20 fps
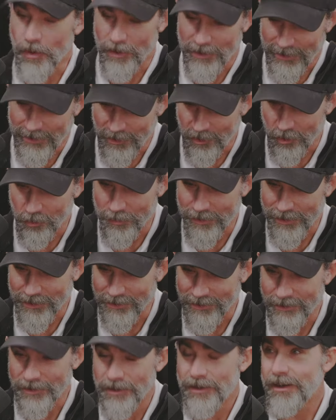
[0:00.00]
are
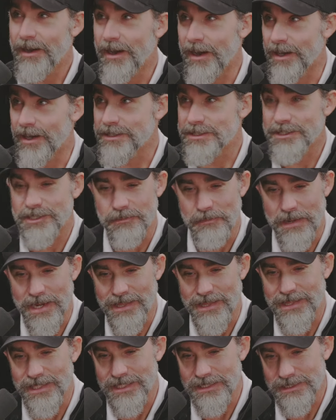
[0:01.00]
helping us to
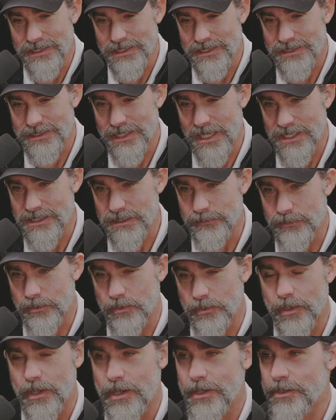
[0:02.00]
make this
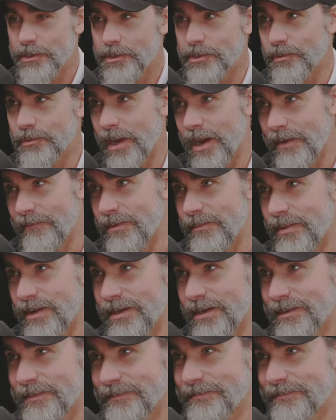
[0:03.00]
accessible to everybody.